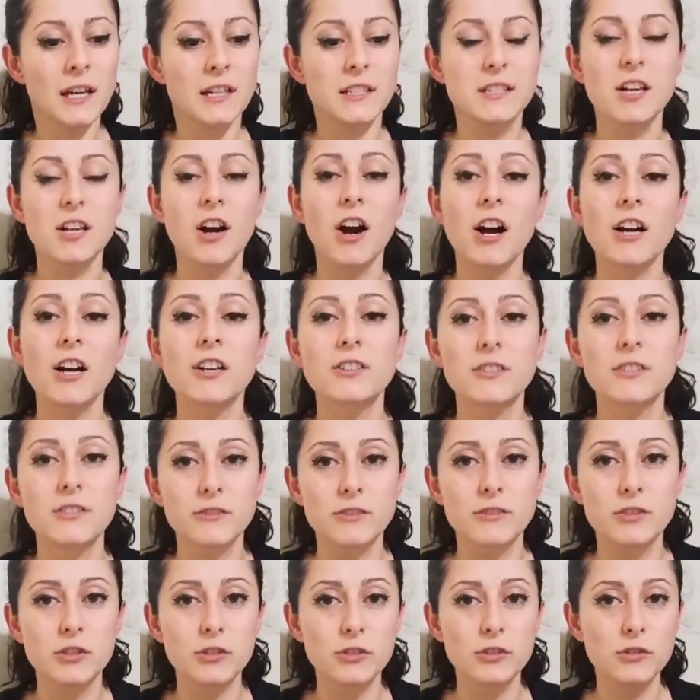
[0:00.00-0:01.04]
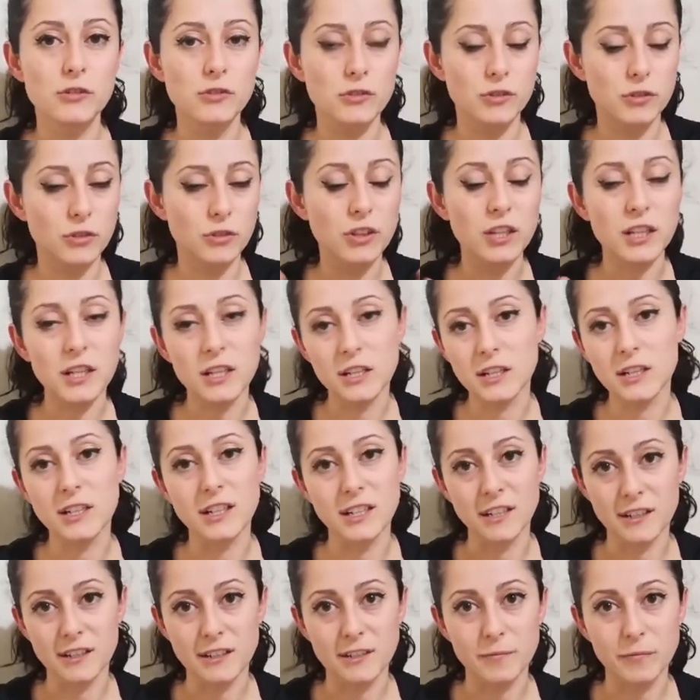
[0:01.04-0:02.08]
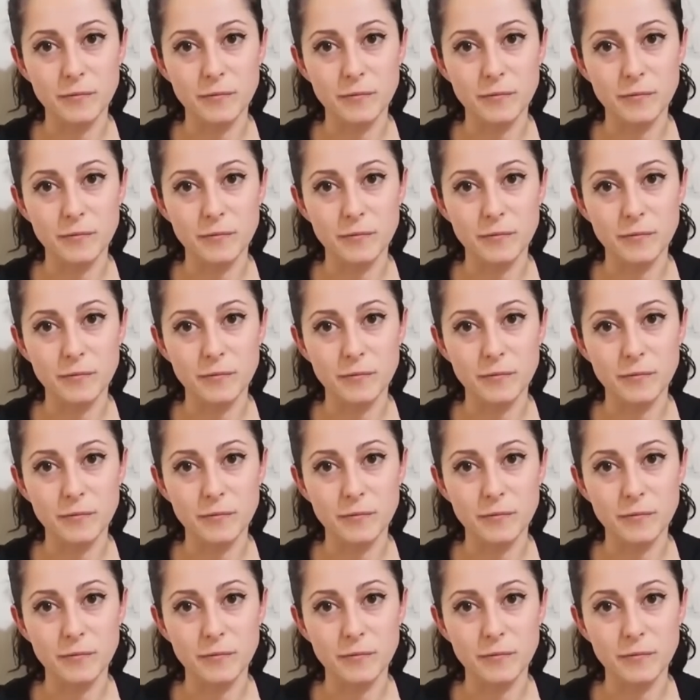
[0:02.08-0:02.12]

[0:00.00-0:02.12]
hard to think clear.